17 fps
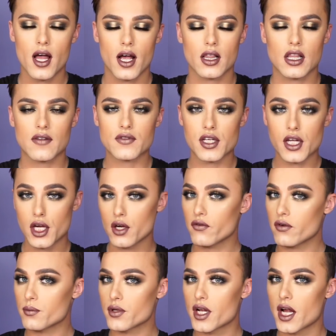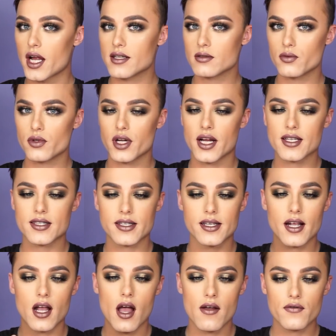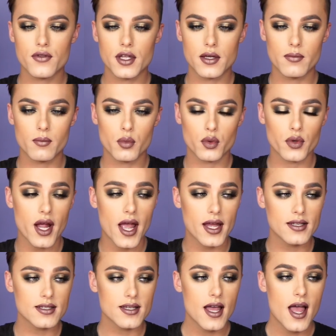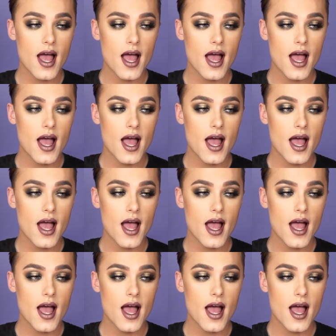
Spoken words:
I'd love to hear from you guys what you guys think of the brand.